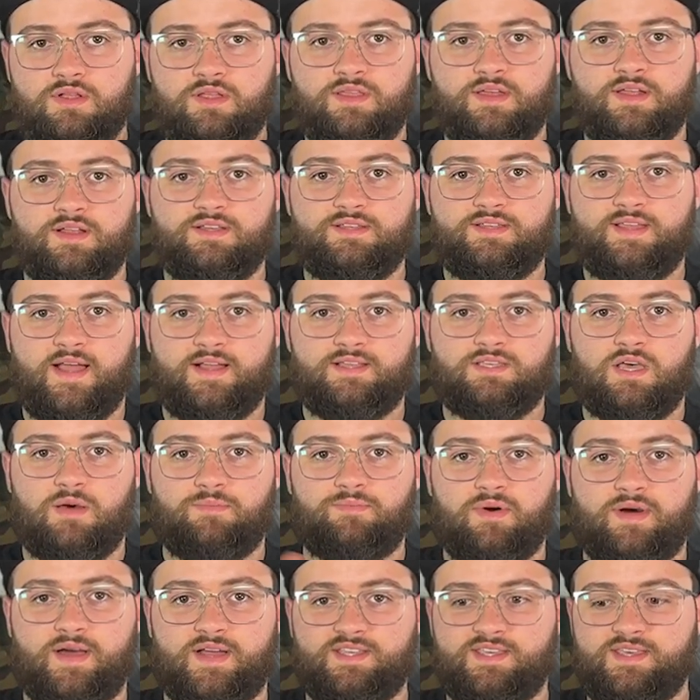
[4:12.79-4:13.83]
That stands up by
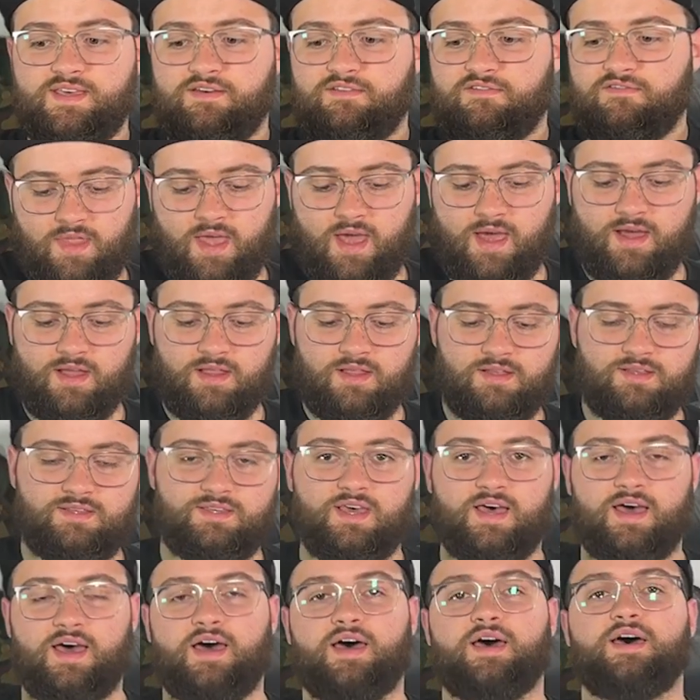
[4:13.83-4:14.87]
itself. Yeah, let's
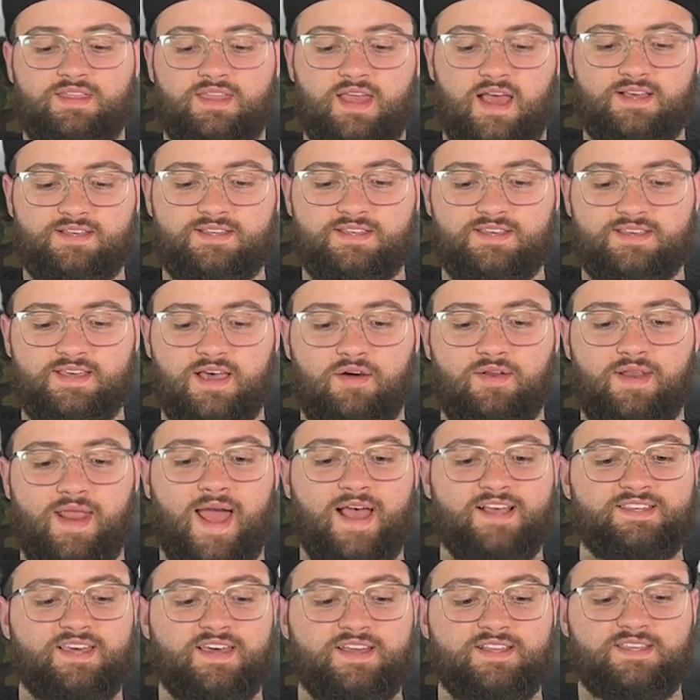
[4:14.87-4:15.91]
test this out and
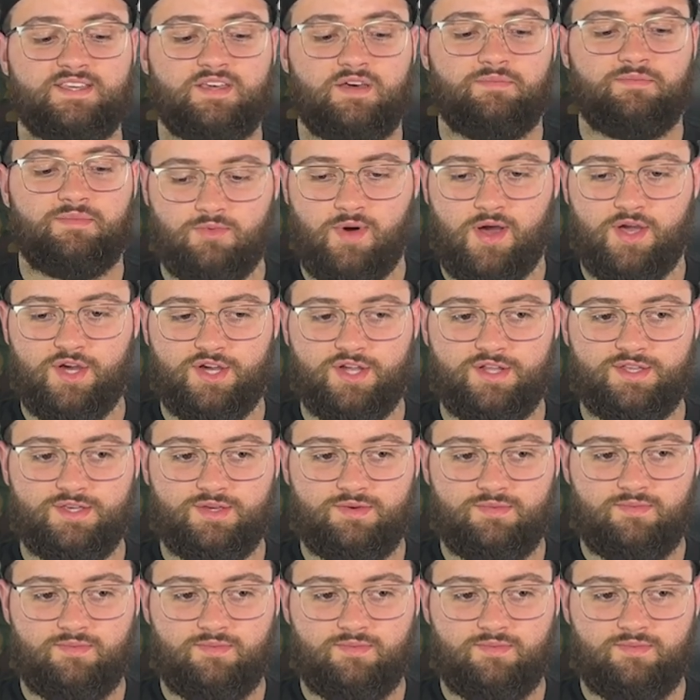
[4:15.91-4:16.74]
ask it some questions.